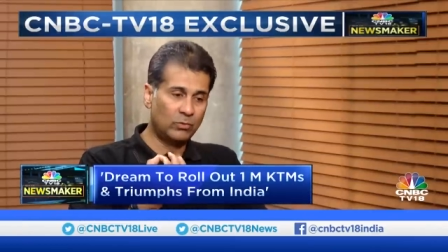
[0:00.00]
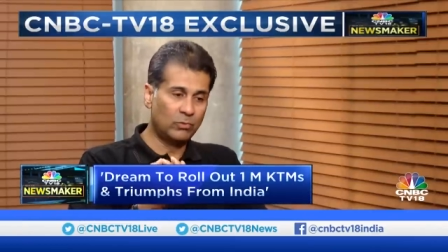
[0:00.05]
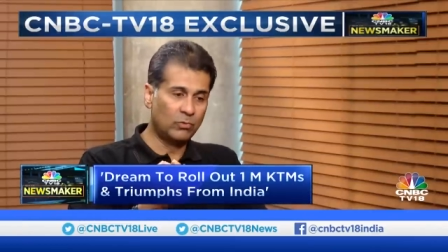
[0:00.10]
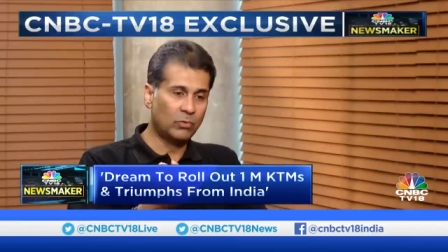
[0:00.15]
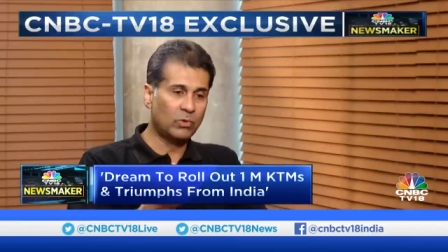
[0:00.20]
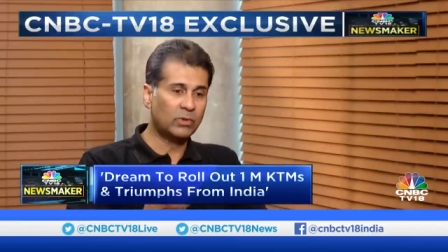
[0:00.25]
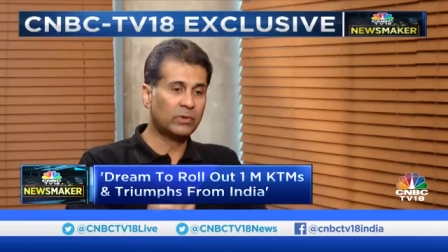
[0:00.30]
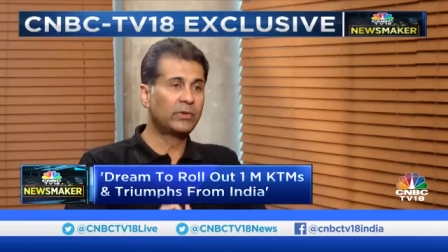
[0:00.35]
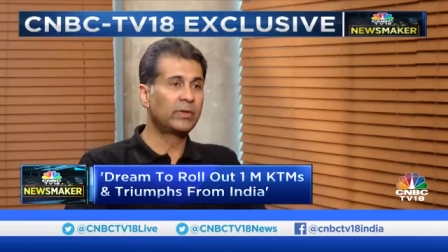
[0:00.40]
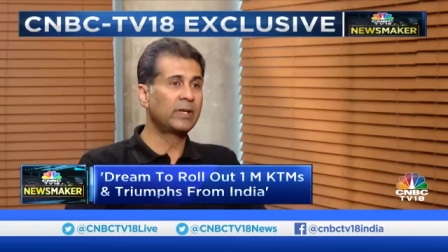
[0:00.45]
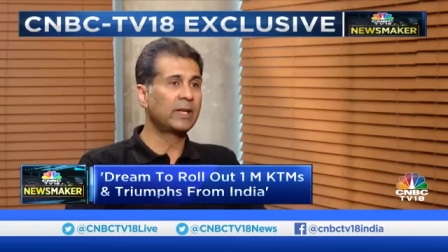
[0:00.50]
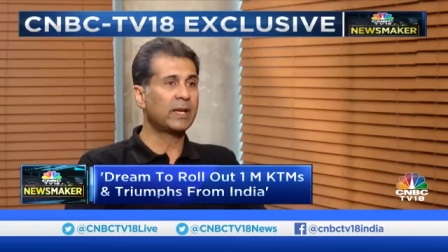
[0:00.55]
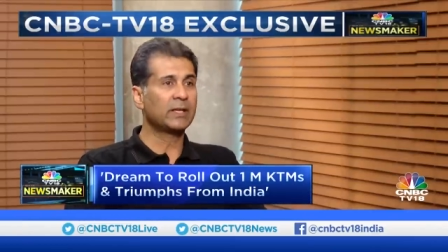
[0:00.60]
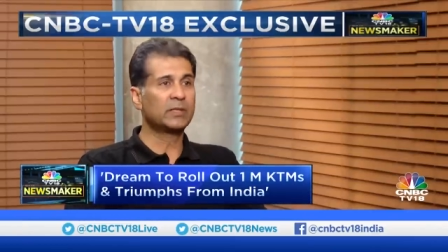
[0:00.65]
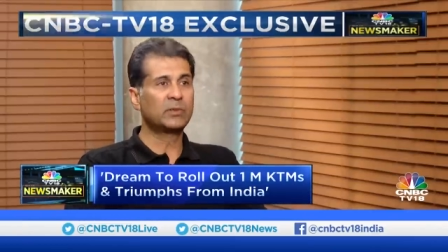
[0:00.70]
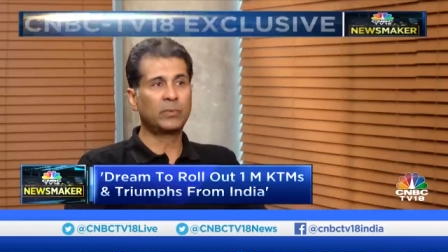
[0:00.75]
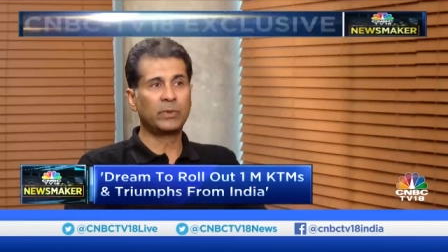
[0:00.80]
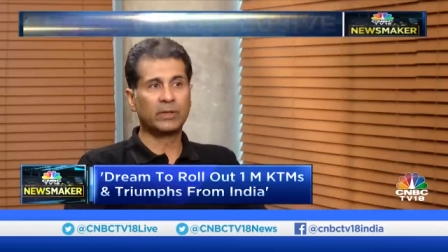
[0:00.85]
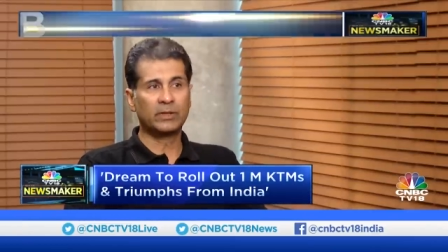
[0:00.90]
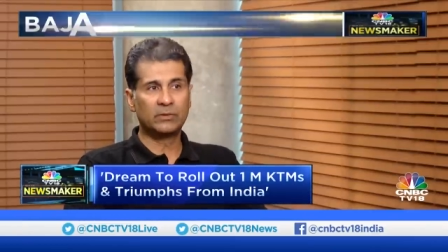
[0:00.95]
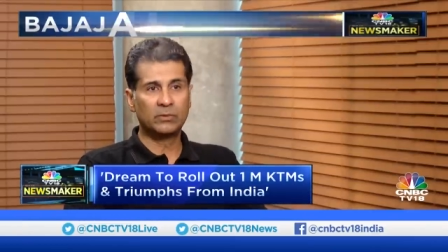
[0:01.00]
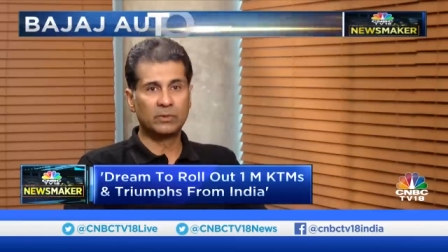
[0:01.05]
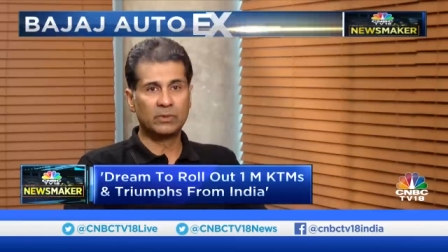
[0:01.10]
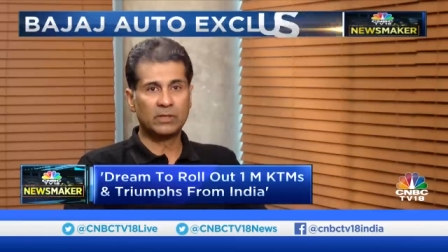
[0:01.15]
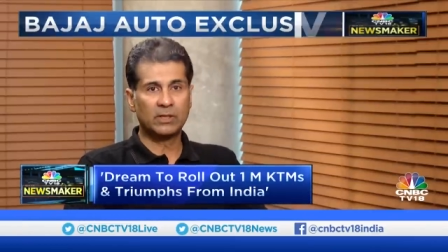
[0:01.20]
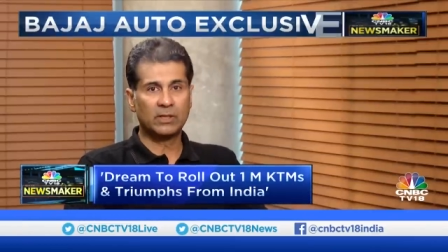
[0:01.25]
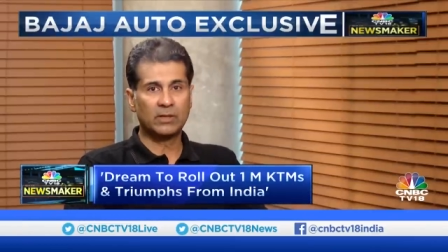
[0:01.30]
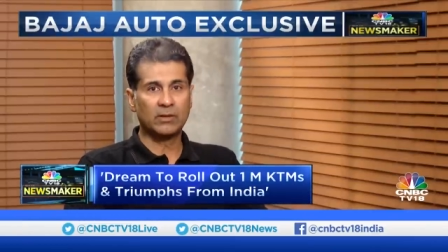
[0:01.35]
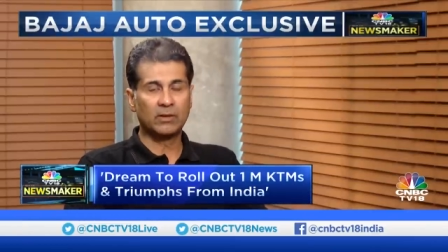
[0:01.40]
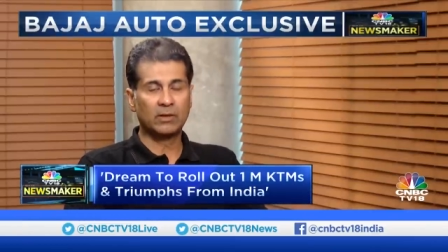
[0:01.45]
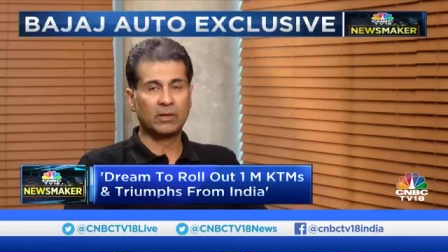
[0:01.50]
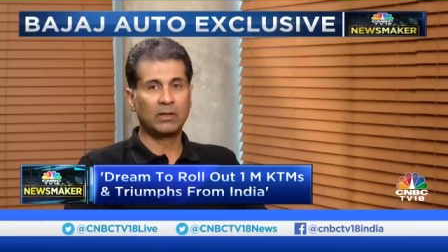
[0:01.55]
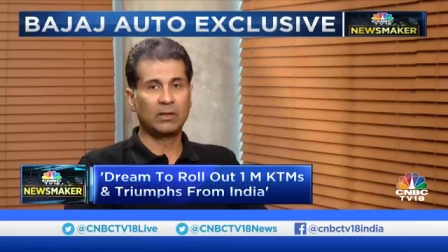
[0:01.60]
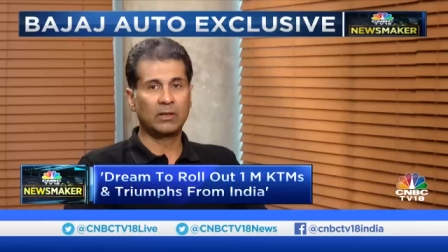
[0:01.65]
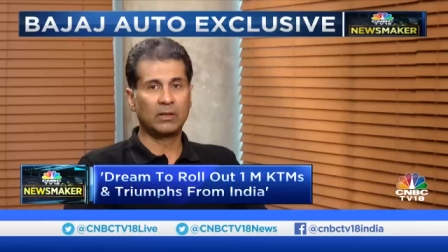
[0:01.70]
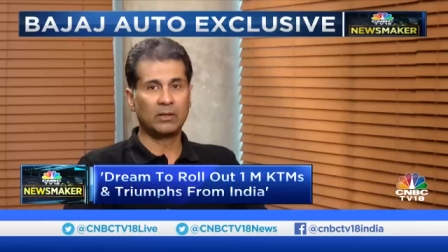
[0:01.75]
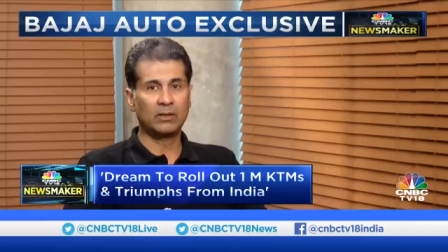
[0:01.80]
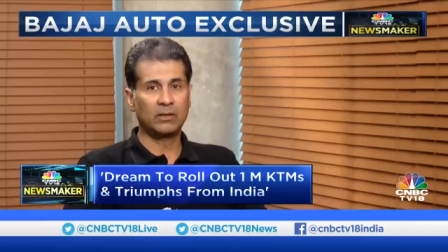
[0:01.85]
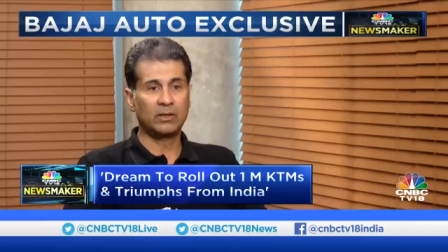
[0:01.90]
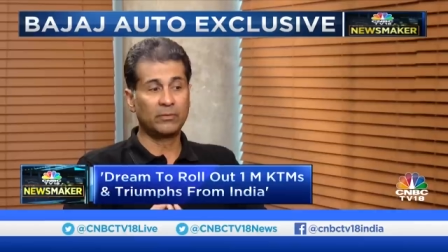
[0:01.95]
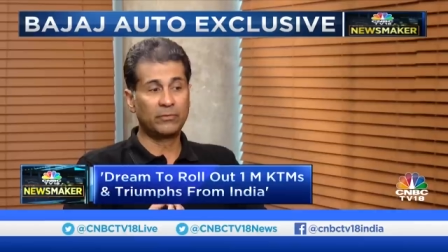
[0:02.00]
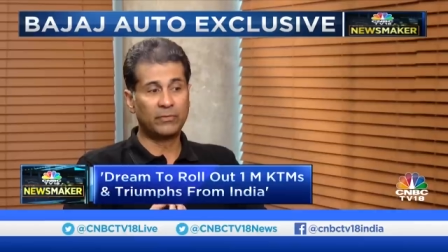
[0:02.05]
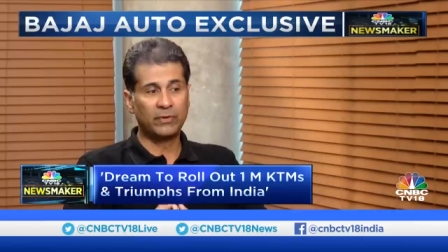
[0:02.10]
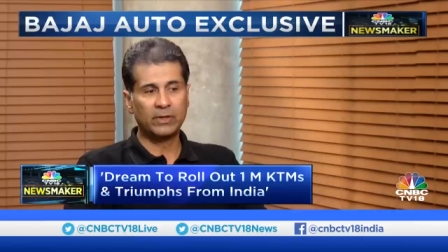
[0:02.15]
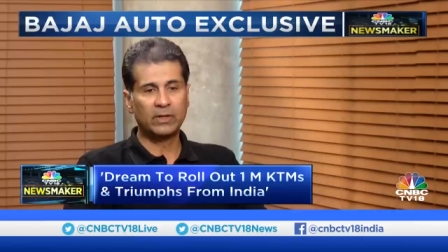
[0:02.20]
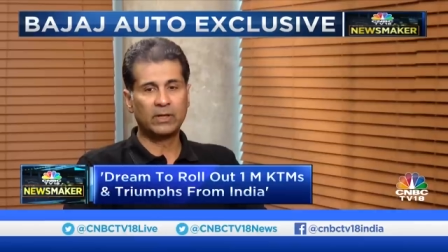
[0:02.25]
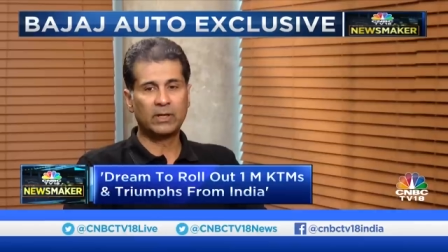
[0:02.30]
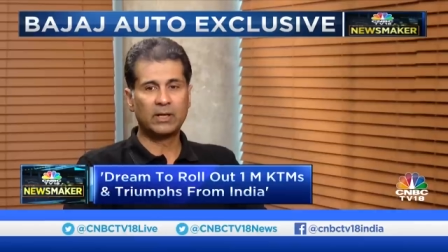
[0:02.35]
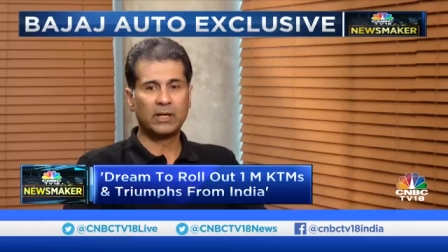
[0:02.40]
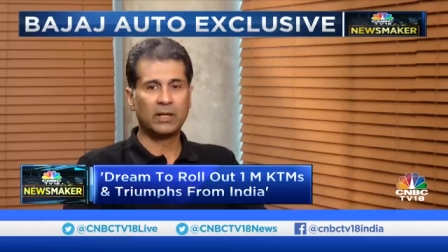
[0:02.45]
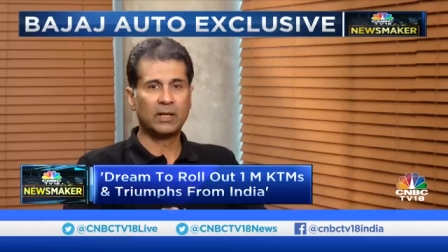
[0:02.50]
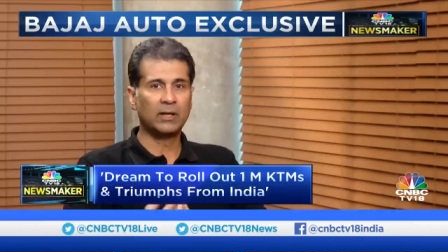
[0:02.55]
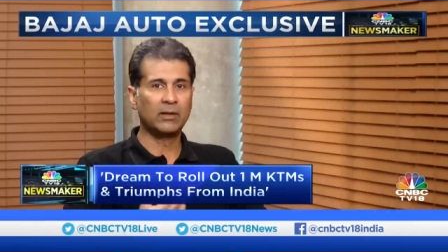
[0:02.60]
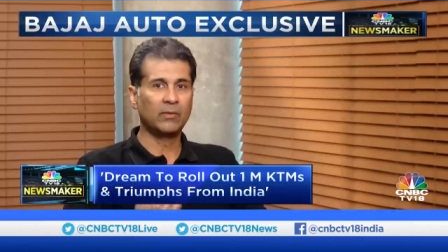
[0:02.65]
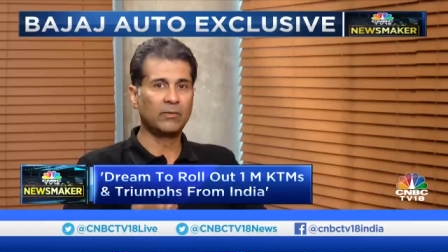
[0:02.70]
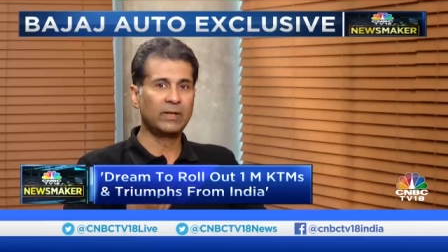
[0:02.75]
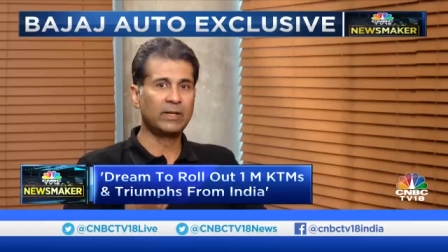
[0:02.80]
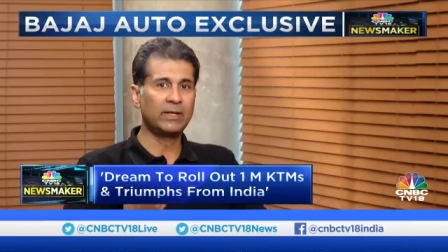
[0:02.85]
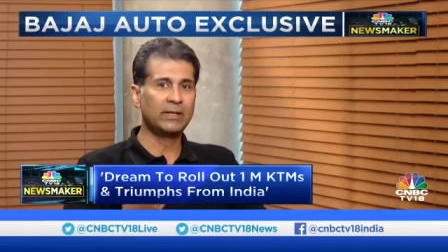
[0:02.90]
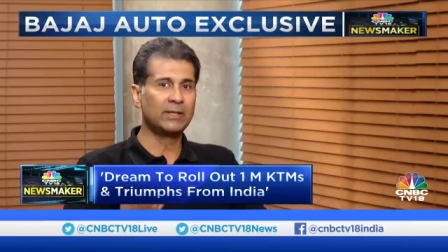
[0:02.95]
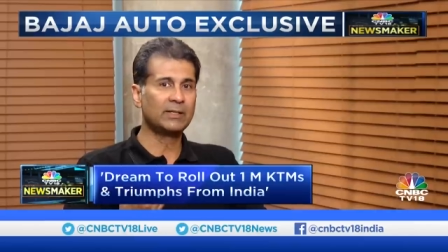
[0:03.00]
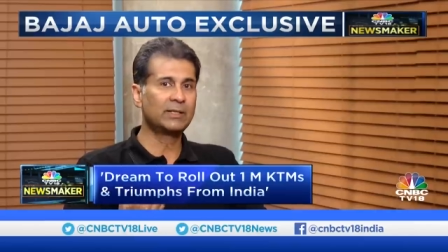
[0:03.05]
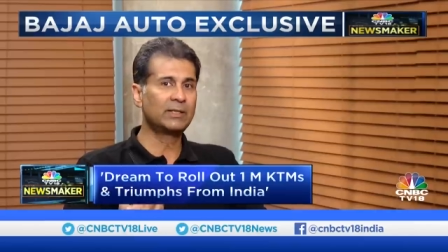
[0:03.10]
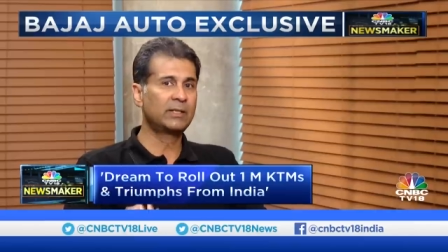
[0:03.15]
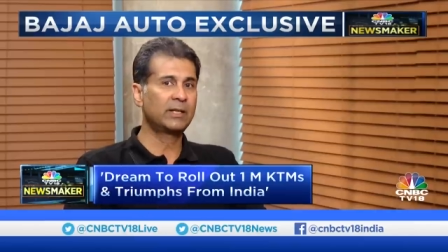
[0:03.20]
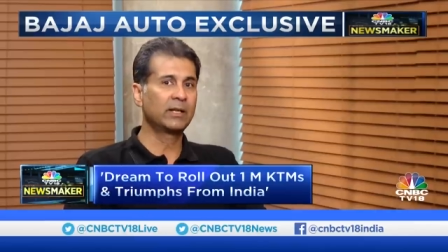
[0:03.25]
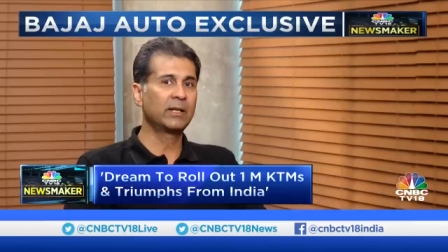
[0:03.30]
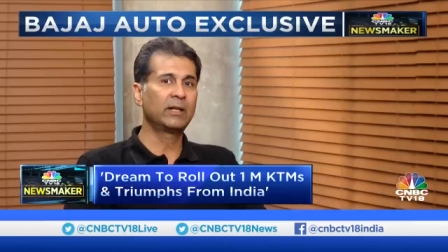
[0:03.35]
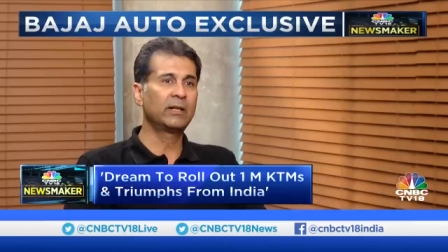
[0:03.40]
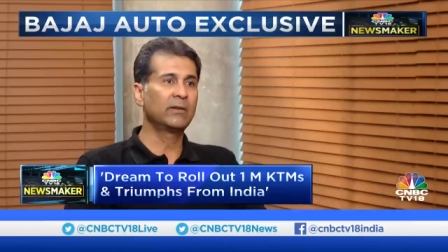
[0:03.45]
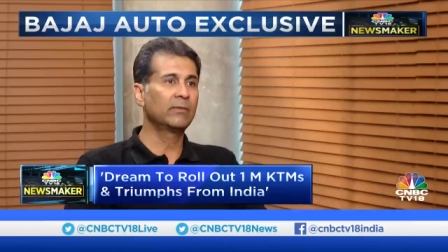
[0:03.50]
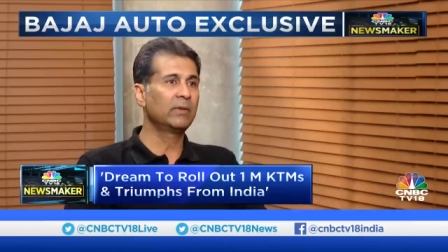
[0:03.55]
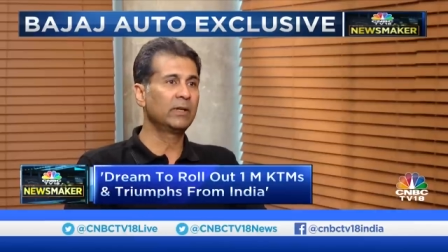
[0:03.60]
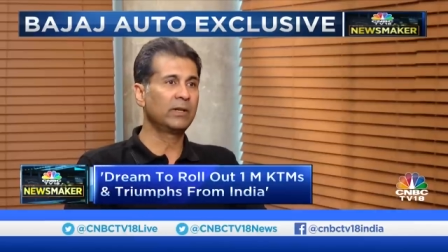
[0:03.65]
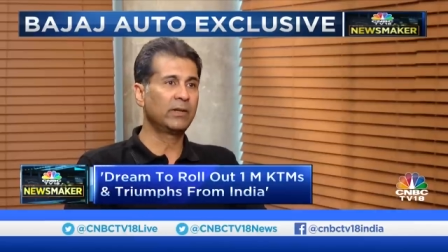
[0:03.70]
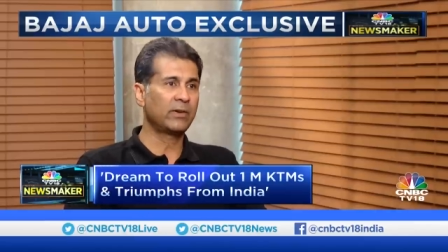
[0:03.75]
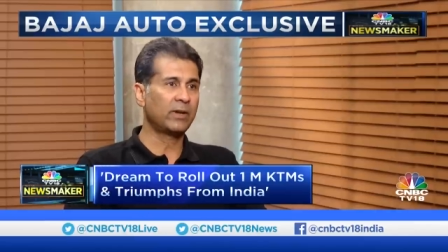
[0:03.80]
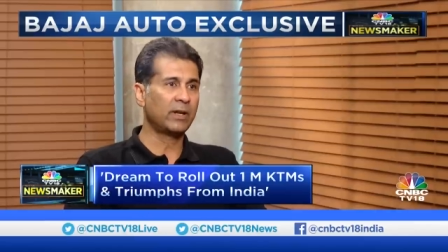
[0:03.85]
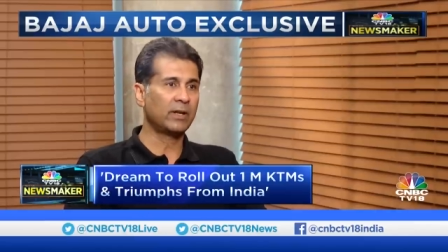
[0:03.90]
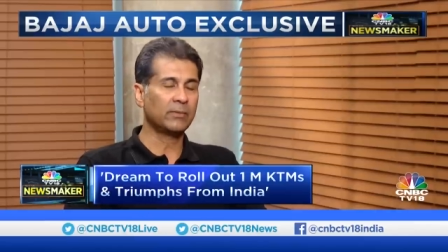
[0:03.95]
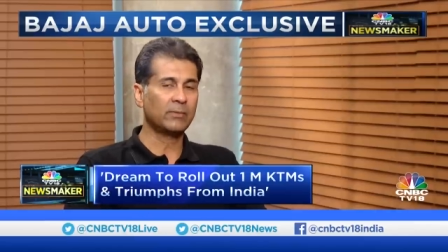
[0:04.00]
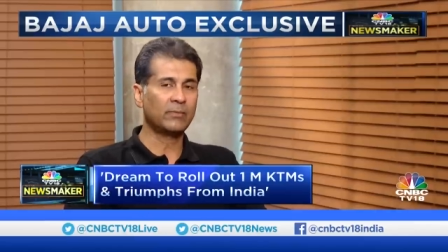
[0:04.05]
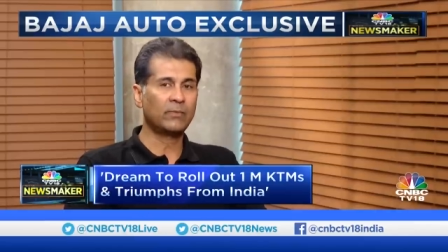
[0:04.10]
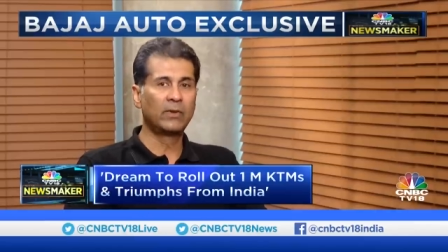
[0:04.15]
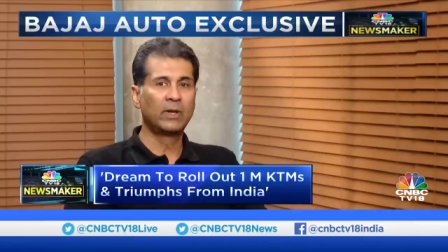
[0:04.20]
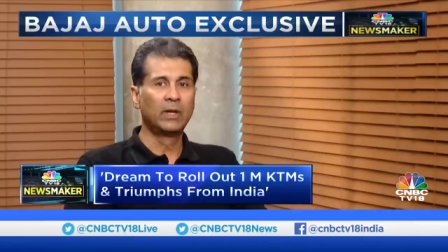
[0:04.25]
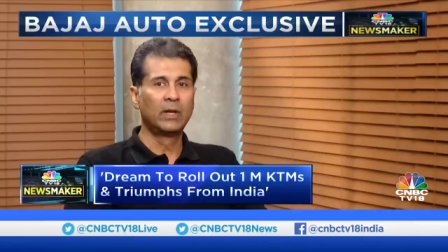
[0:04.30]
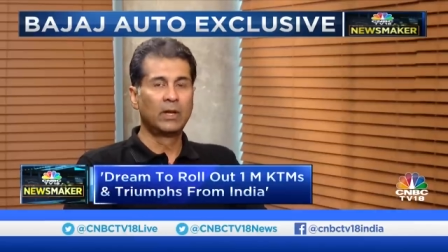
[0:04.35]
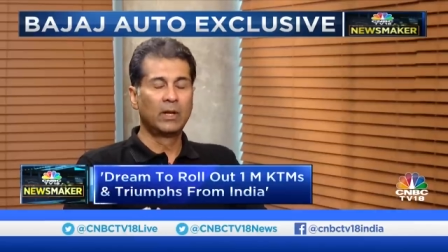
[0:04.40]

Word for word: two or three aspects which are uh, different and very distinctively Triumph.